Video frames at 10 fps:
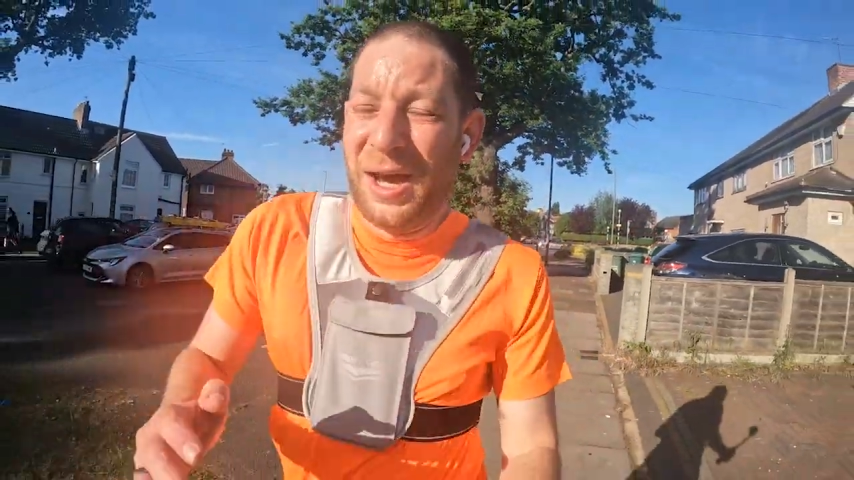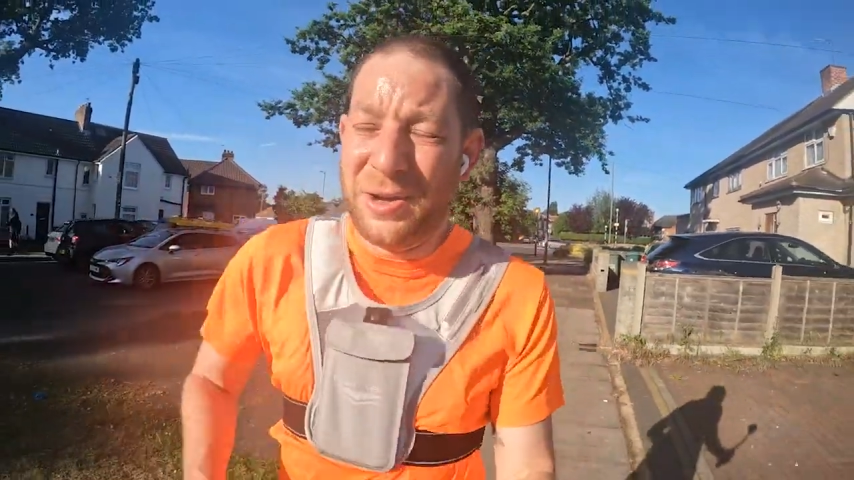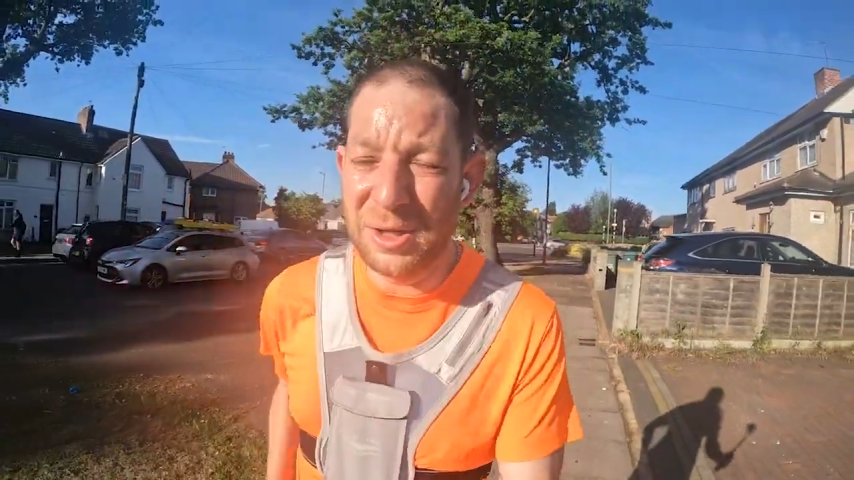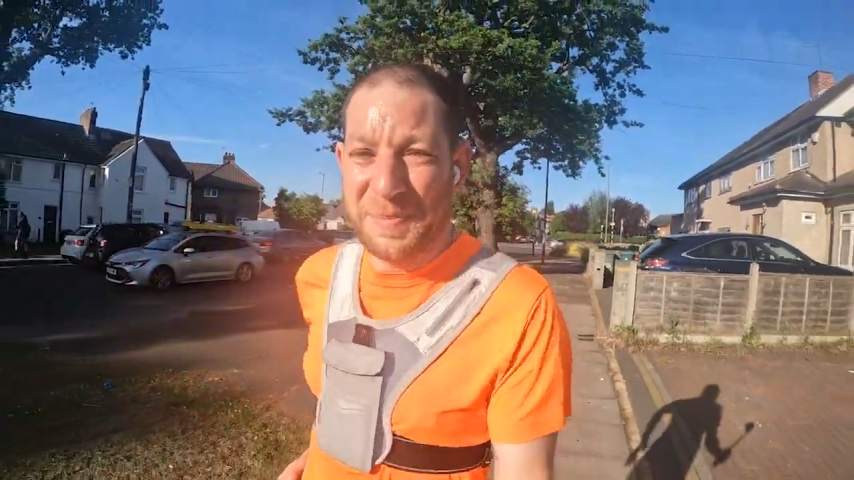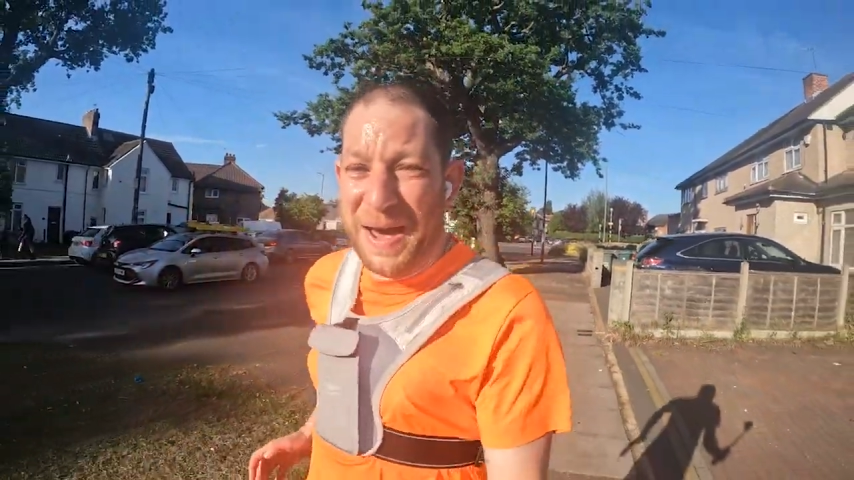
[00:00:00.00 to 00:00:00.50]
I
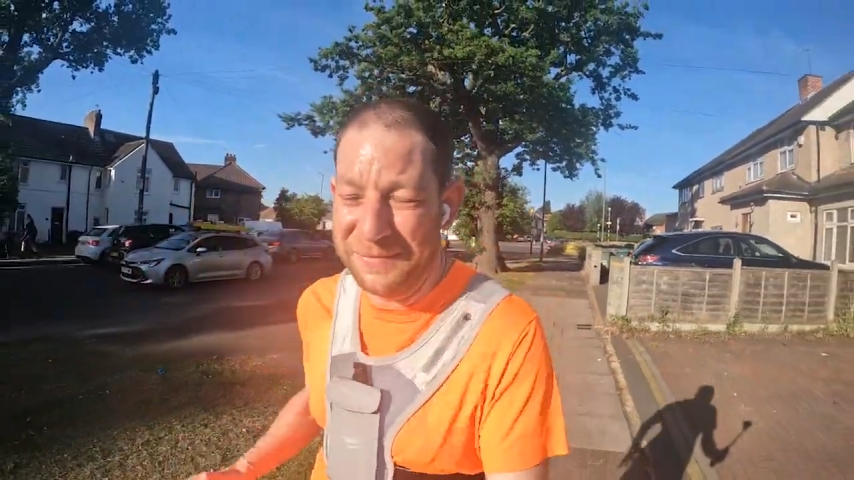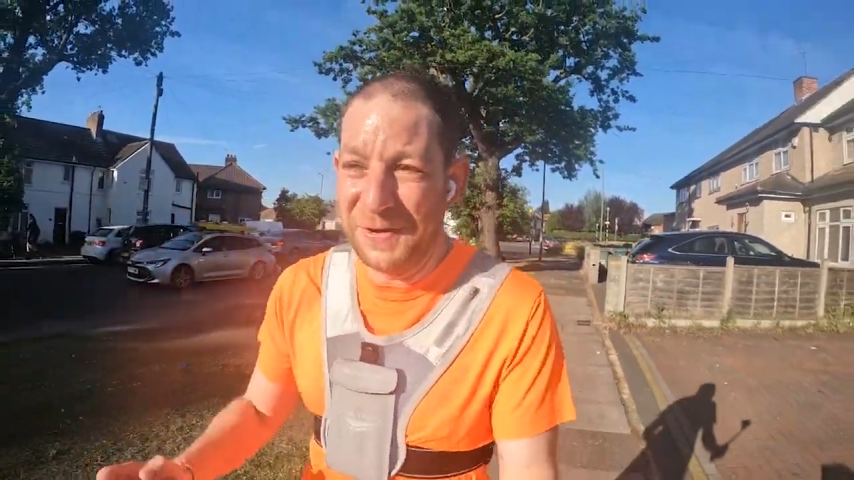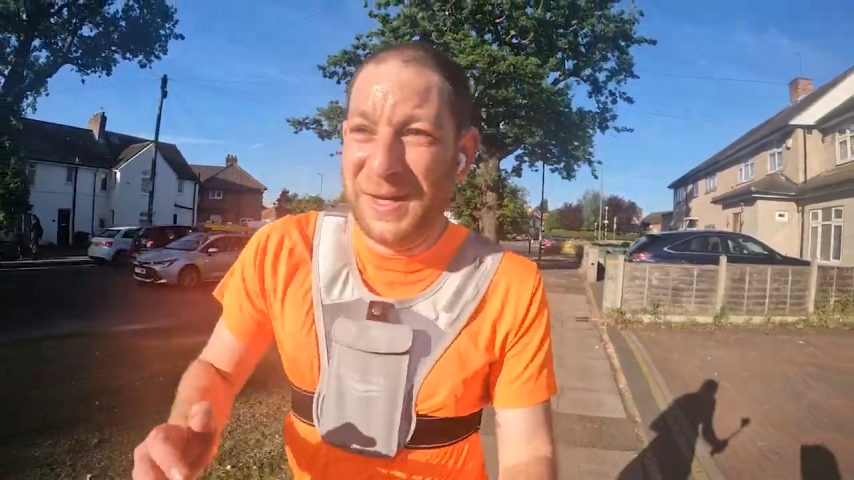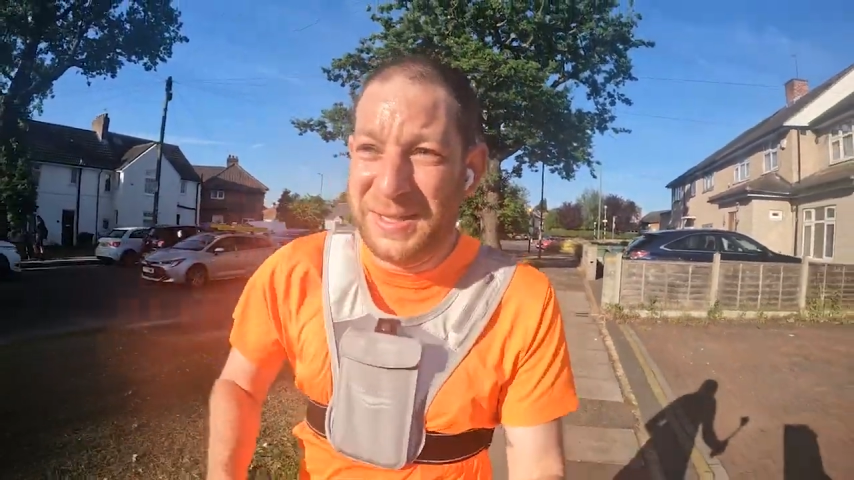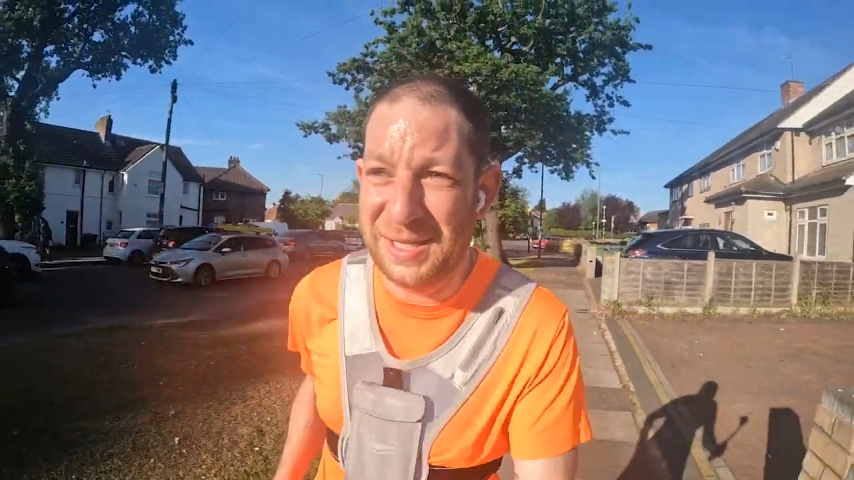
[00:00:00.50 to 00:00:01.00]
got the baton
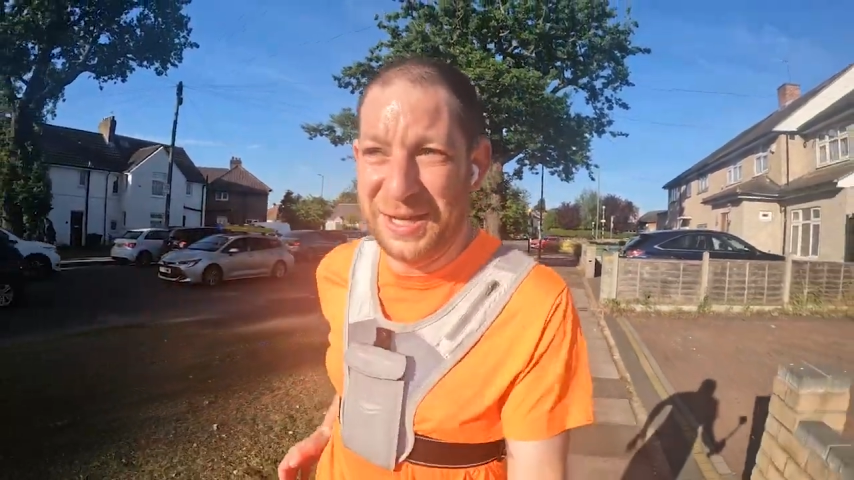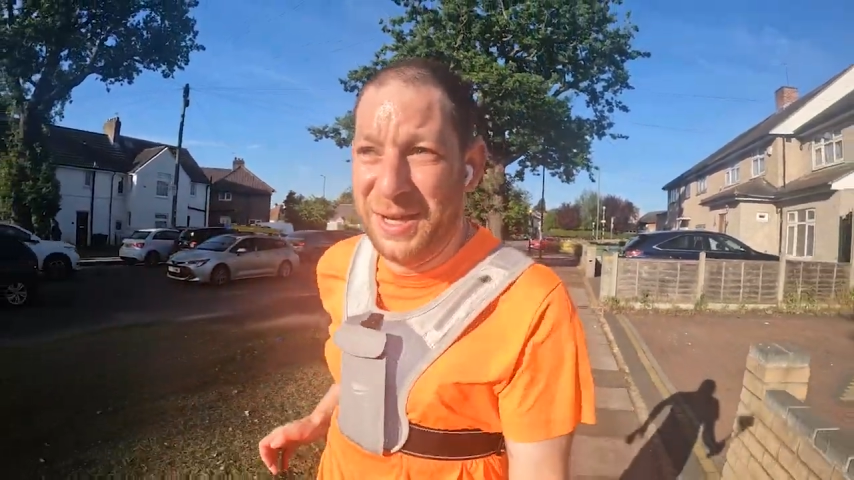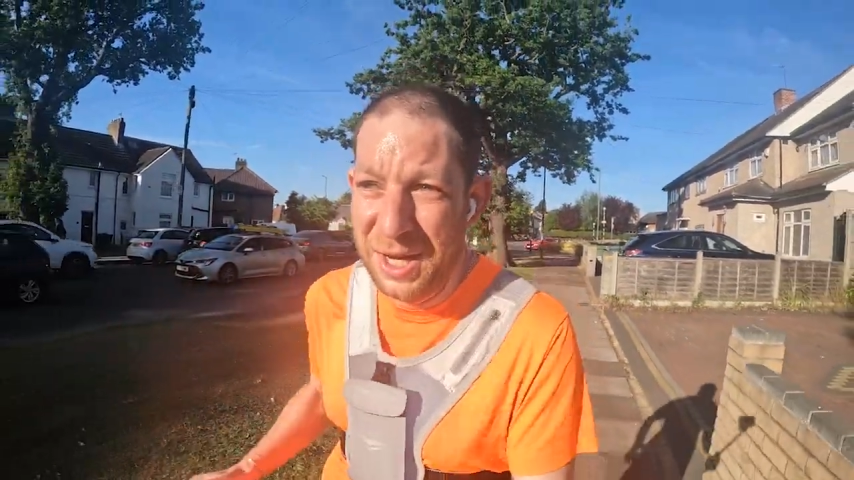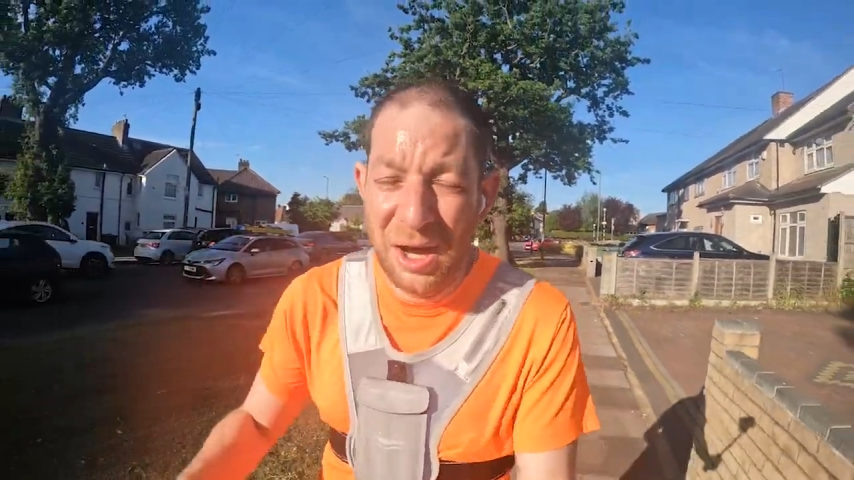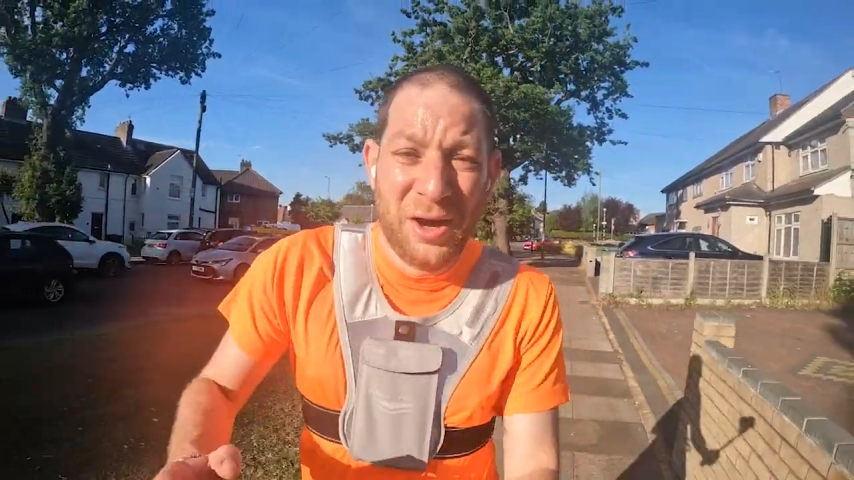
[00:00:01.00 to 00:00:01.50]
first
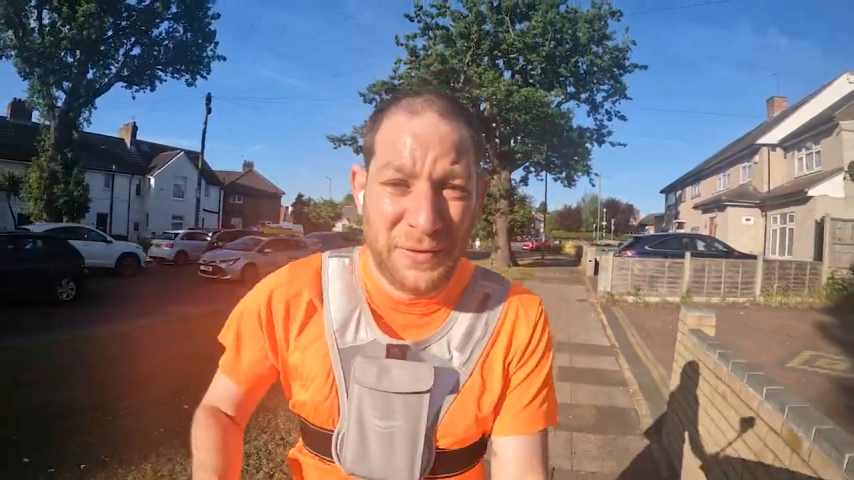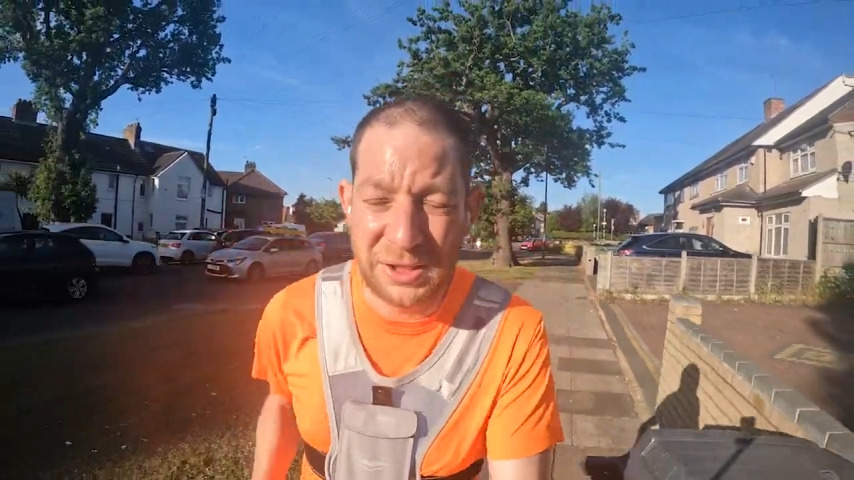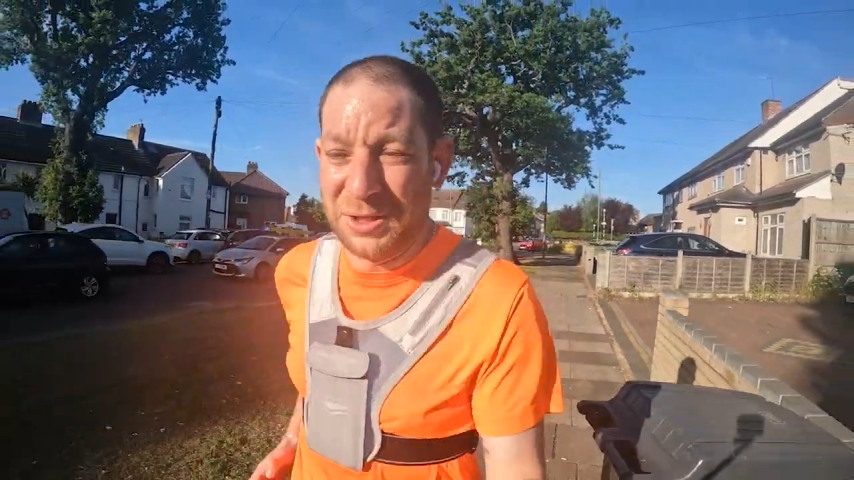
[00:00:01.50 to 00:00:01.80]
over